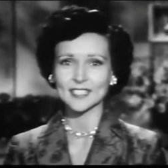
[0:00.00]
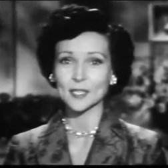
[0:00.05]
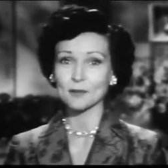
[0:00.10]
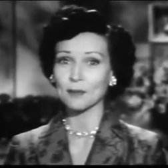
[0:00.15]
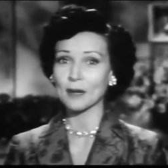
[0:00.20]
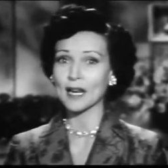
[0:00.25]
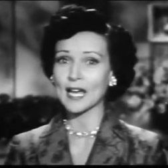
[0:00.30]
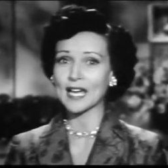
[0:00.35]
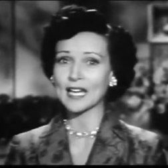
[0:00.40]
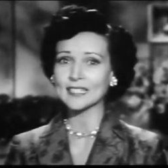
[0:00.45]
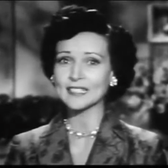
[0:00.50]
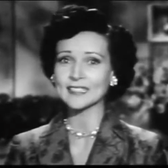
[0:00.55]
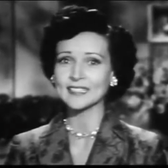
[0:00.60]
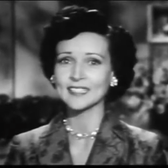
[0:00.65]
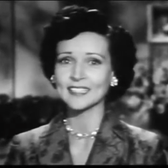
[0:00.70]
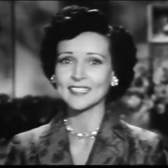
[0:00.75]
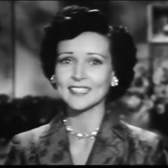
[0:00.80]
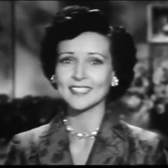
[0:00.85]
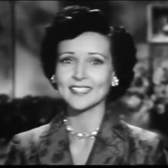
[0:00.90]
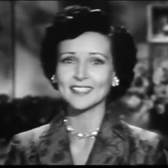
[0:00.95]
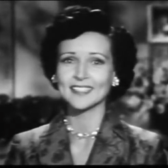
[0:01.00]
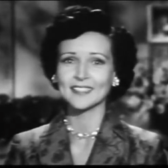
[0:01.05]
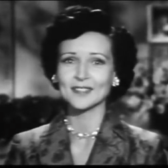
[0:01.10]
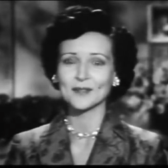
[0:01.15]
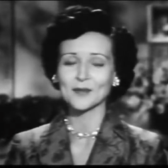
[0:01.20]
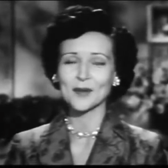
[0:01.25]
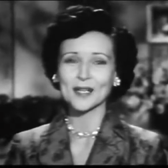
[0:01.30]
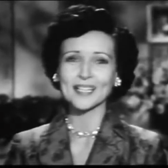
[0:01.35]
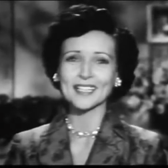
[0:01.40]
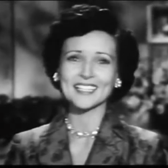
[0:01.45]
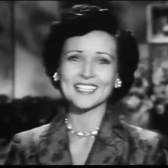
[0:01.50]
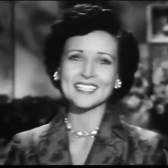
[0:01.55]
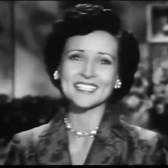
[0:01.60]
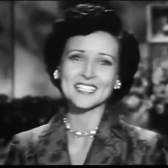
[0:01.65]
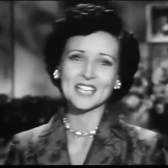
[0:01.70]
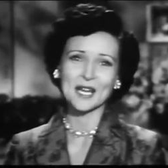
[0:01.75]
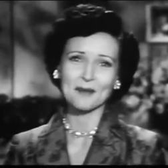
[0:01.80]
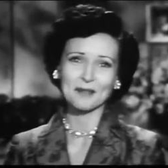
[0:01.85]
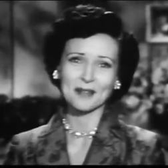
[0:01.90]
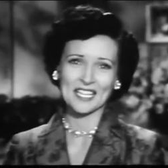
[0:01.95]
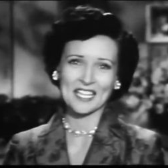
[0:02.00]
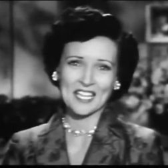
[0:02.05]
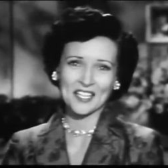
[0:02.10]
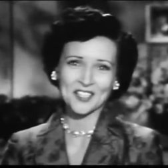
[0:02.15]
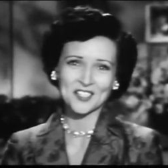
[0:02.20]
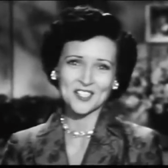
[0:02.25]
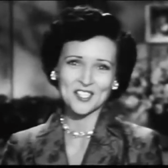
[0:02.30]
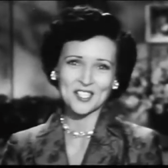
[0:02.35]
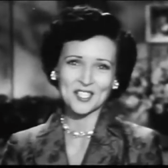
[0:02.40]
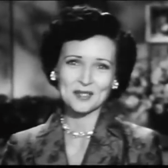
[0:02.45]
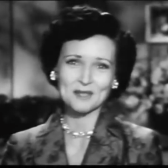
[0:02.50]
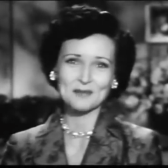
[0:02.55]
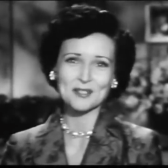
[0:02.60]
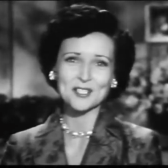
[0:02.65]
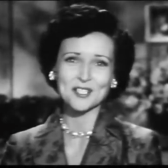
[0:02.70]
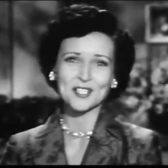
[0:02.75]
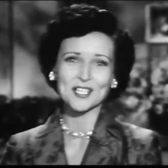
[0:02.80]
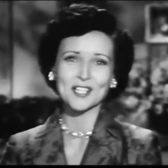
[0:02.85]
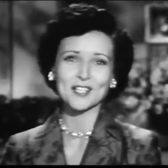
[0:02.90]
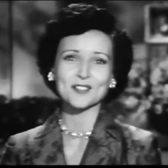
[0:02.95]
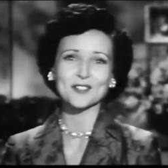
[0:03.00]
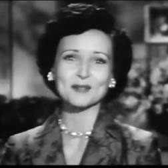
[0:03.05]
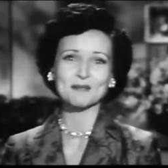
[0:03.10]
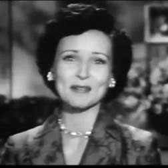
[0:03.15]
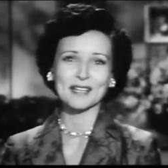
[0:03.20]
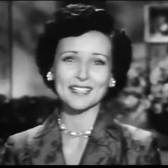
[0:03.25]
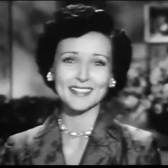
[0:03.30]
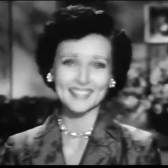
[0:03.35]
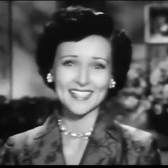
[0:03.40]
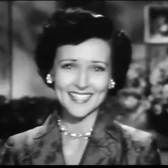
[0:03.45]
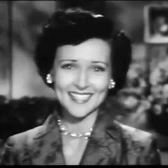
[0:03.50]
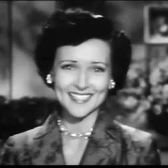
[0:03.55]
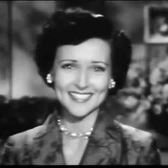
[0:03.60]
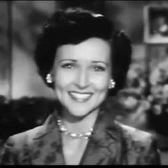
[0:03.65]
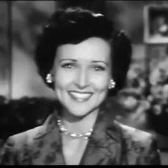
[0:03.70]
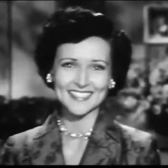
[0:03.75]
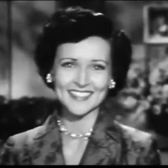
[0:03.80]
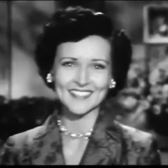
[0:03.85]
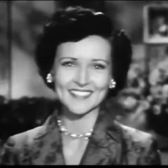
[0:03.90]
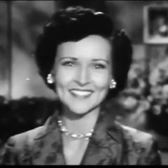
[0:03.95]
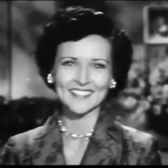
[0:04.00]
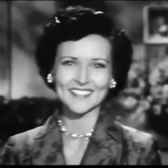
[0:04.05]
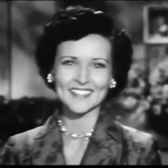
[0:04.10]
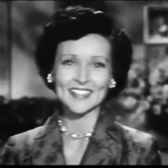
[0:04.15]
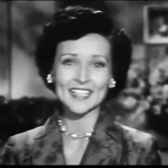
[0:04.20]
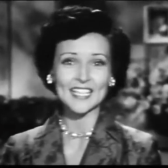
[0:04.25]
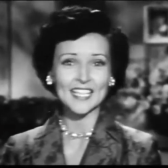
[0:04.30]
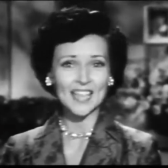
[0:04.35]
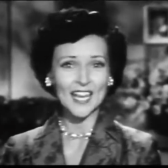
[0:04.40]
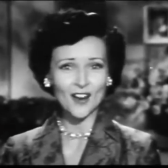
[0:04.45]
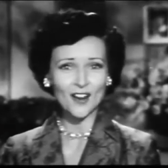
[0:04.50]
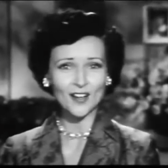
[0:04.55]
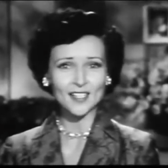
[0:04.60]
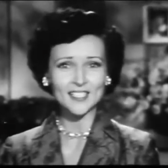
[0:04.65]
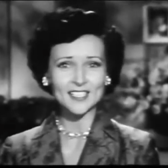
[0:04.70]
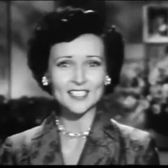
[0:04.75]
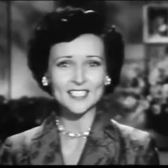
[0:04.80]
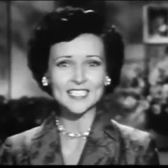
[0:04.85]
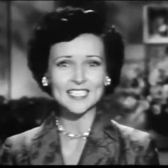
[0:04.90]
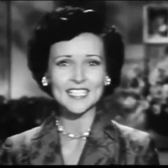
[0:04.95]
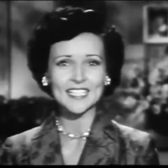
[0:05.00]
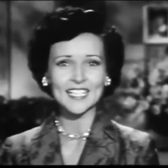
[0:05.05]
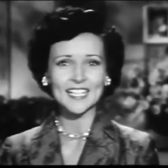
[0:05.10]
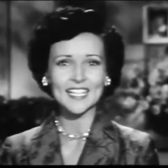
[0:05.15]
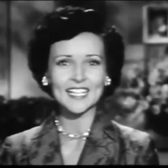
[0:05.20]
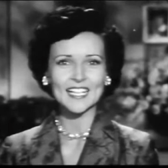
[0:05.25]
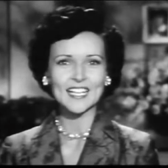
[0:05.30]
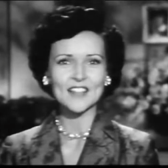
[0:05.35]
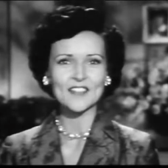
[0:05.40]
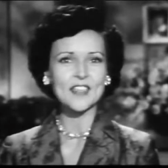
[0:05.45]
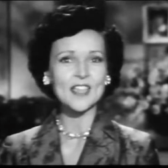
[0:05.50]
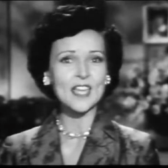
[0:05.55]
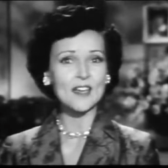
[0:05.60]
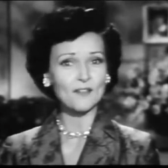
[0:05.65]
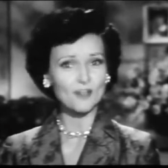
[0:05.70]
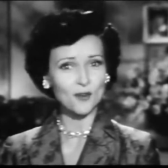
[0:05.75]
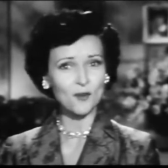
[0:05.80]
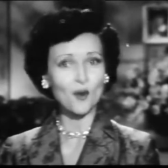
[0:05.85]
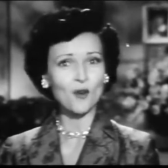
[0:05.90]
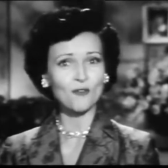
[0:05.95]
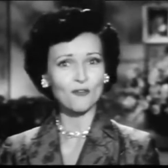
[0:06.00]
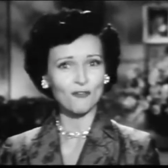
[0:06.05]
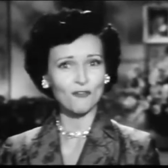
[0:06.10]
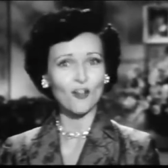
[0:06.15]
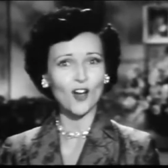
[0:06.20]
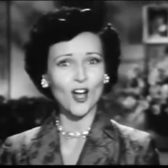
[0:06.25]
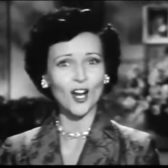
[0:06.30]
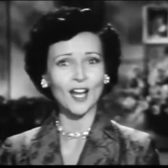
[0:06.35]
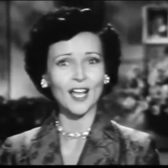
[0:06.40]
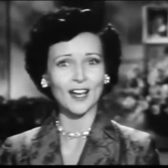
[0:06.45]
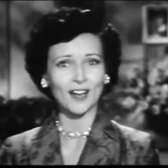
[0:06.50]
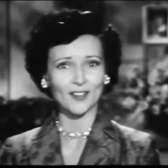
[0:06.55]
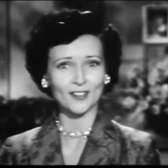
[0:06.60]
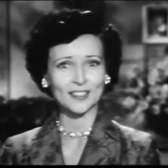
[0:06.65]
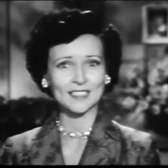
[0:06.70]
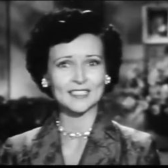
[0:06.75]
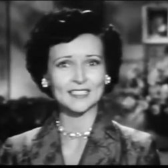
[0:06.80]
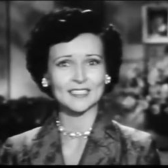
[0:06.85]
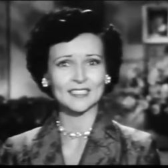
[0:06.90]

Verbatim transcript: The plot? Wait till the Atomic Energy Commission hears about this. The characters, they have their own fallout.